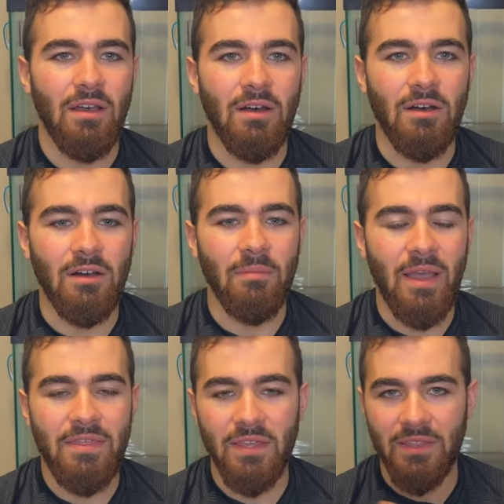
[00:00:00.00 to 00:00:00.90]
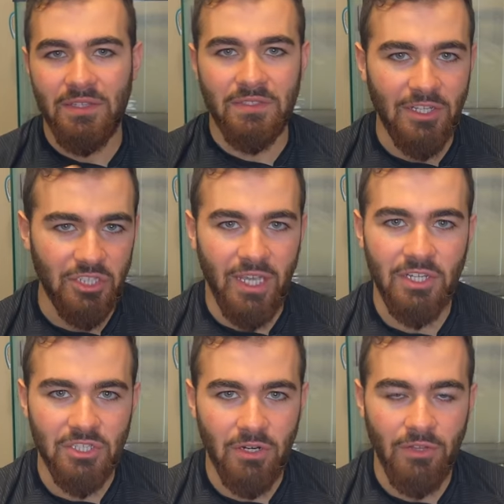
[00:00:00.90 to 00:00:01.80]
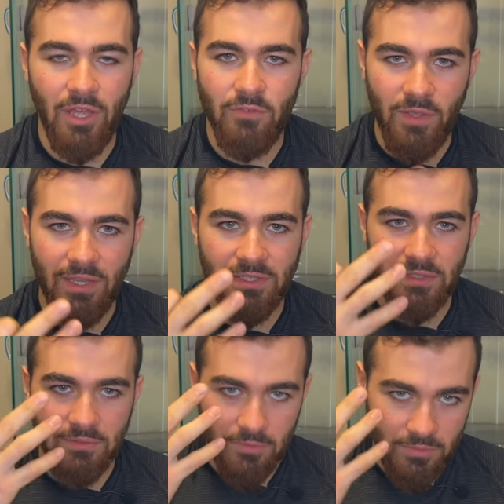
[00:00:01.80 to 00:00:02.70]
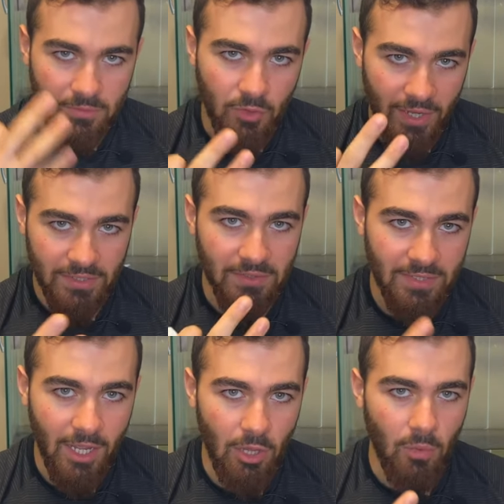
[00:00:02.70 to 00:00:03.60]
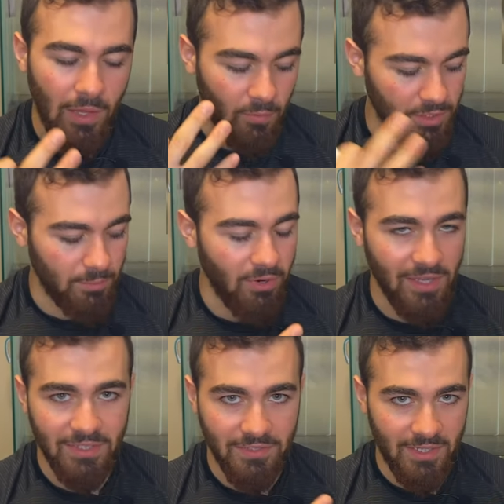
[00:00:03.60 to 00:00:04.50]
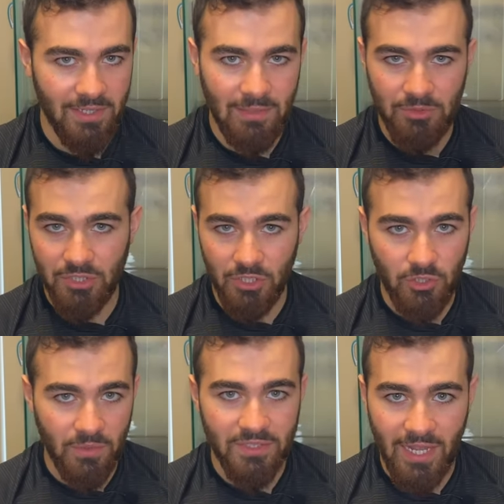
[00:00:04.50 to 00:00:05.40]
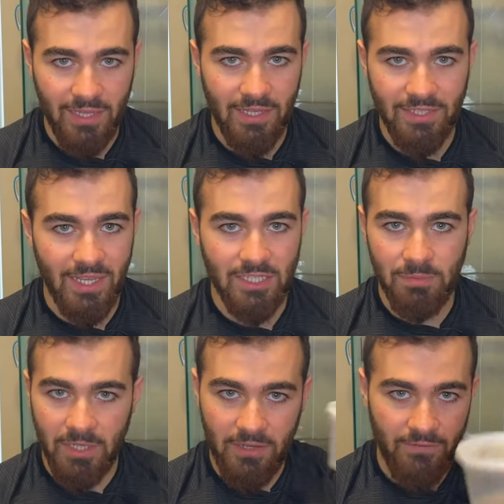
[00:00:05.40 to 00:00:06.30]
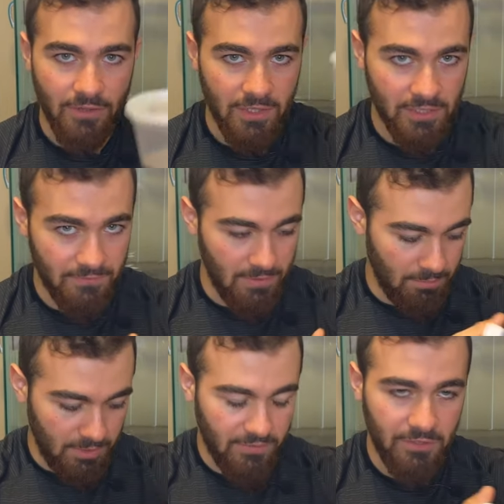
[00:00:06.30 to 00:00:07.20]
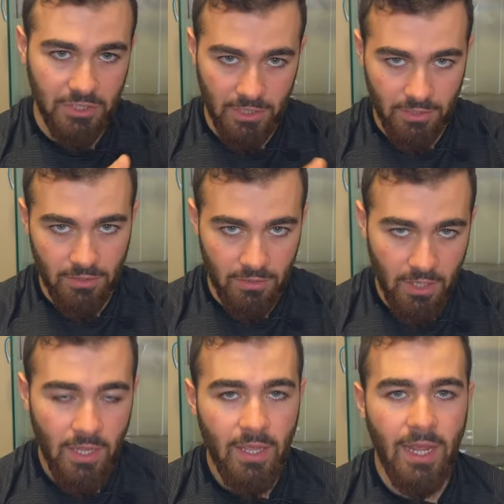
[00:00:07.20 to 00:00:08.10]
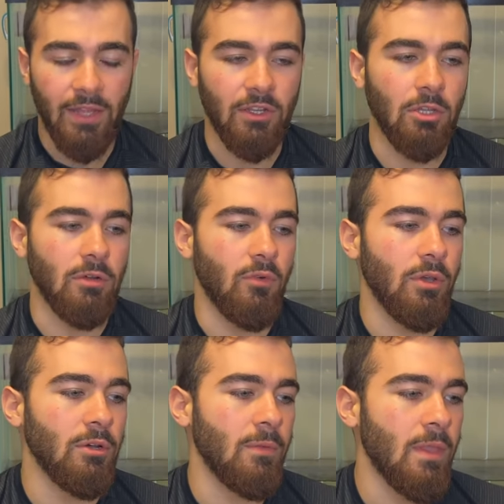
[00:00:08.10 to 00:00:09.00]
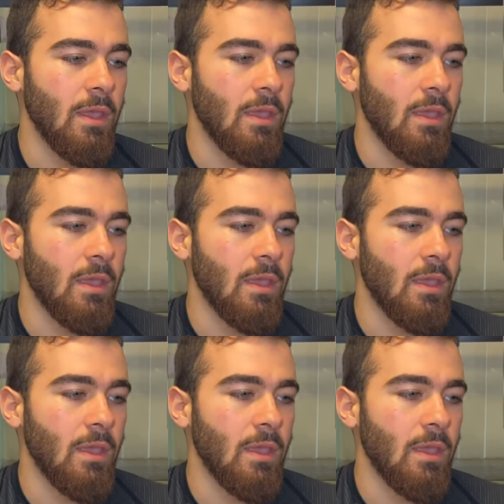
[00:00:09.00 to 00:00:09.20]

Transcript: I think this is educational enough. You guys can tell like what the process is. I'm just gonna do exactly as I explained. Fill this and put the fish in here and add the clove oil.